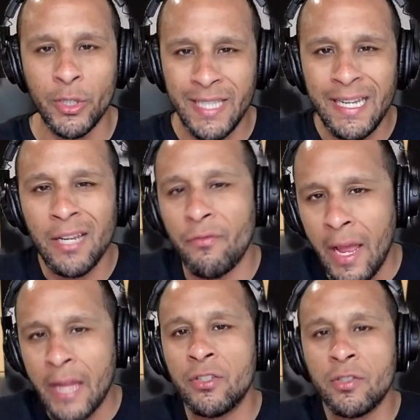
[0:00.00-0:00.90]
or take
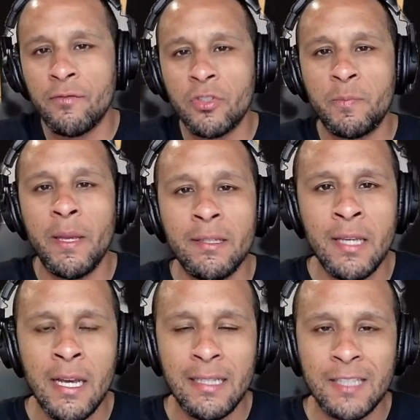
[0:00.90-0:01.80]
advantage of the space
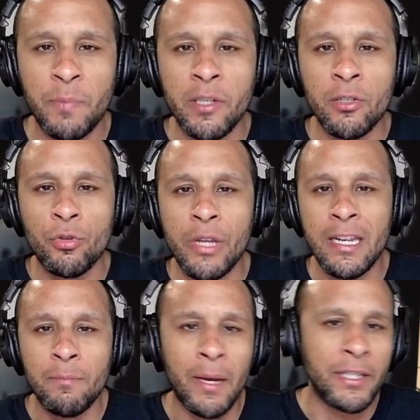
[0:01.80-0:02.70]
that's being
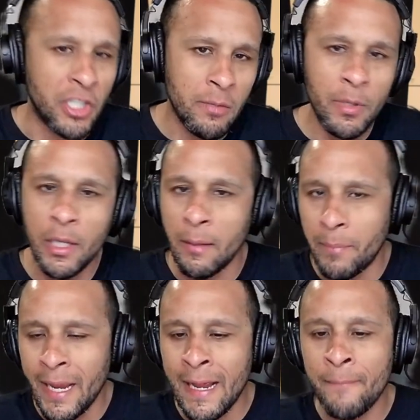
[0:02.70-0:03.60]
created by Jimmy and
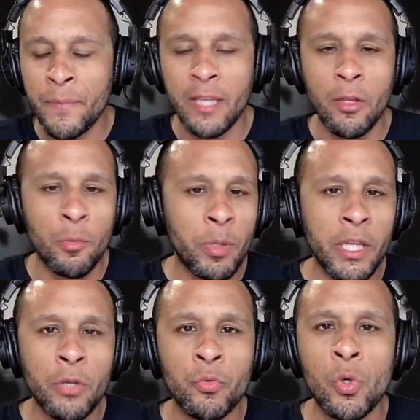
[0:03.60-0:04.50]
Bam and their
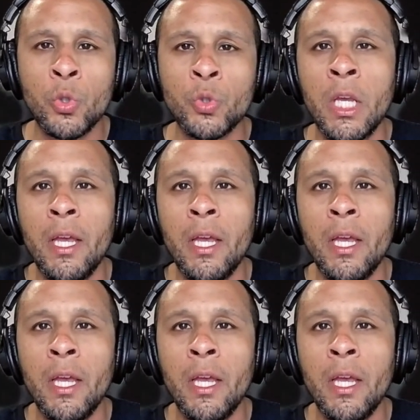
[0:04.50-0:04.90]
pick and rolls,